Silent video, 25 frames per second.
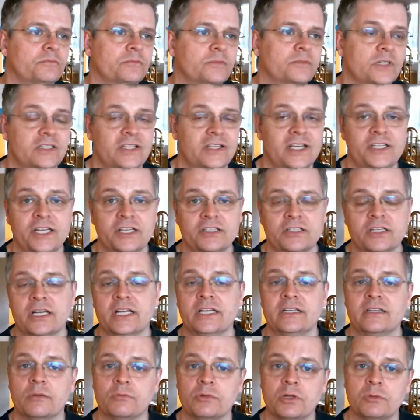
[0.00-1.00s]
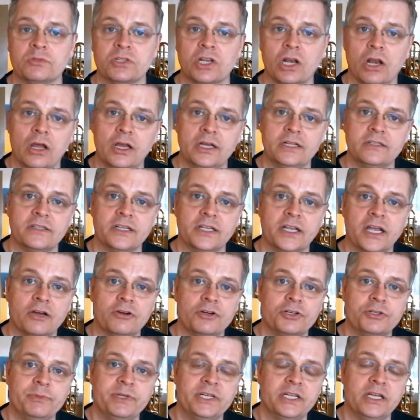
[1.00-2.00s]
I said yesterday, sometimes clients
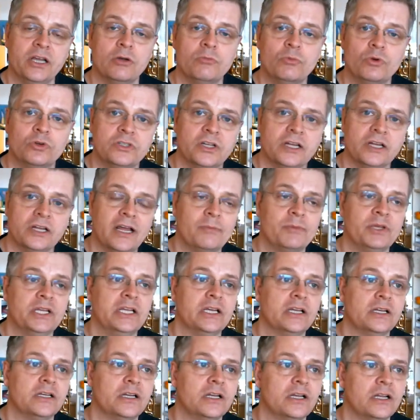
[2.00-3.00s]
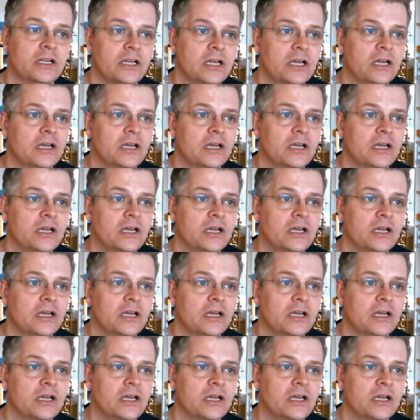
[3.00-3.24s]
encourage me to go more dynamic, and